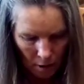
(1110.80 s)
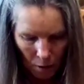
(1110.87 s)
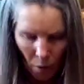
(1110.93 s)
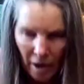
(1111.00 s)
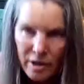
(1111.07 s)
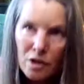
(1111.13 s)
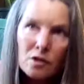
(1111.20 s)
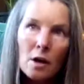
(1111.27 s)

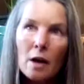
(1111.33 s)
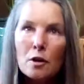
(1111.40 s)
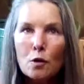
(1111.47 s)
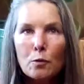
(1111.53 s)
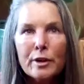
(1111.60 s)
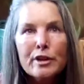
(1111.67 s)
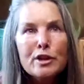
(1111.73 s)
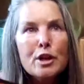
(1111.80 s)
Well, I just got, you're
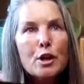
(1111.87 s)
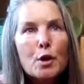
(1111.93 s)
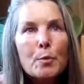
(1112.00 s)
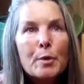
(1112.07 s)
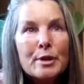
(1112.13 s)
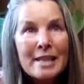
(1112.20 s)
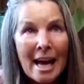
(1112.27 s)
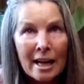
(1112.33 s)
reaching your
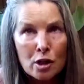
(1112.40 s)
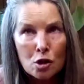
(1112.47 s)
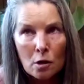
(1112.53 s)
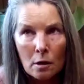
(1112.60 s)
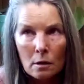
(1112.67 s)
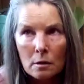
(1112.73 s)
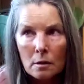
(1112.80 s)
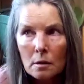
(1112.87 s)

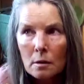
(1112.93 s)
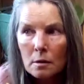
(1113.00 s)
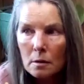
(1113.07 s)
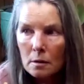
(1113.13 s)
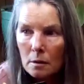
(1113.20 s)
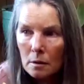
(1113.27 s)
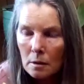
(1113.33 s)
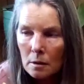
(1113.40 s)
potential.
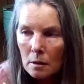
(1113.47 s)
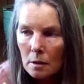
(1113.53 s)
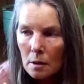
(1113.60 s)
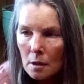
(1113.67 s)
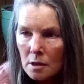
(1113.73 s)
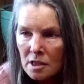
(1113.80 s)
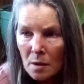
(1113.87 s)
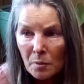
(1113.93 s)

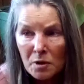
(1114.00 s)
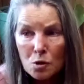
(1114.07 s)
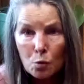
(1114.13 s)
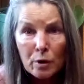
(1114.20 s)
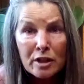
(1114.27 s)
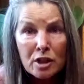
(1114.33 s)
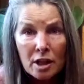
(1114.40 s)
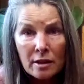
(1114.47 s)
Someone's
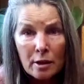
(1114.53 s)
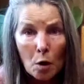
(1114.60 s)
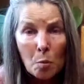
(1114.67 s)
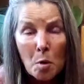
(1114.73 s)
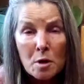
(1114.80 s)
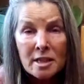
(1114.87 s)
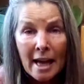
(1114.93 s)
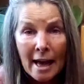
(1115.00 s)
reaching their
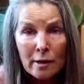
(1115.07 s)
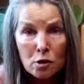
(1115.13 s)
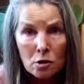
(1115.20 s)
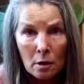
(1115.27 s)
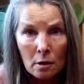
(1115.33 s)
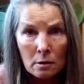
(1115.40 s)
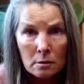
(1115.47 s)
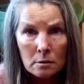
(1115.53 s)

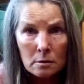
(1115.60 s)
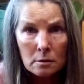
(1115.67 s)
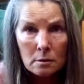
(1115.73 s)
potential.